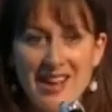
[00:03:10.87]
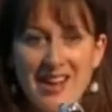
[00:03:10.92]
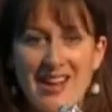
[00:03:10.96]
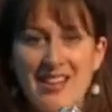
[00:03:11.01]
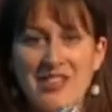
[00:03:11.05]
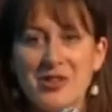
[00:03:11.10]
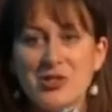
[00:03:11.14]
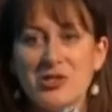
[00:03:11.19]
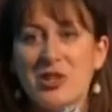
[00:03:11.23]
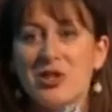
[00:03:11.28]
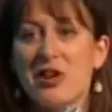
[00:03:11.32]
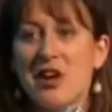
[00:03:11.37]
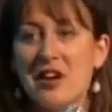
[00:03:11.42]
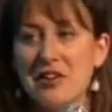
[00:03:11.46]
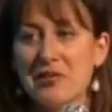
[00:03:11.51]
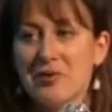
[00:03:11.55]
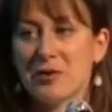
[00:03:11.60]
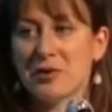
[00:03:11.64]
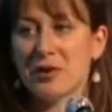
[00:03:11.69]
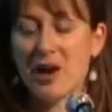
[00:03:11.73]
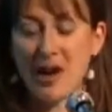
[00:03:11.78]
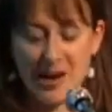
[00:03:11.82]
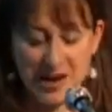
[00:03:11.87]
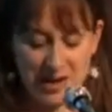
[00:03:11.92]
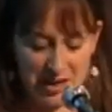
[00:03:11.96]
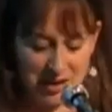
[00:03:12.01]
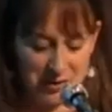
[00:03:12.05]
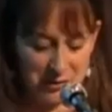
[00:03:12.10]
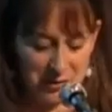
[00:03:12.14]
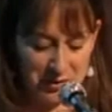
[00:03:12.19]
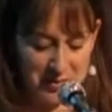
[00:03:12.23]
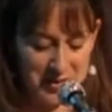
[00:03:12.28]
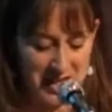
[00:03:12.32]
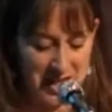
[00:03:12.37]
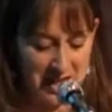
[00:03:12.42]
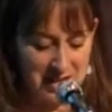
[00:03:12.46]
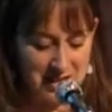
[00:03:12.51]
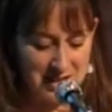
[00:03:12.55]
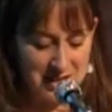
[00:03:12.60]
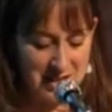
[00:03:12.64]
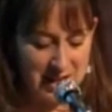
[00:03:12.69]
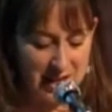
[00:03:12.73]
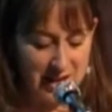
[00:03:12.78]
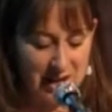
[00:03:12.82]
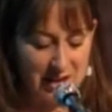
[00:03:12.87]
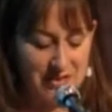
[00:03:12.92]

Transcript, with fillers: and there's a lot of variety from day to day.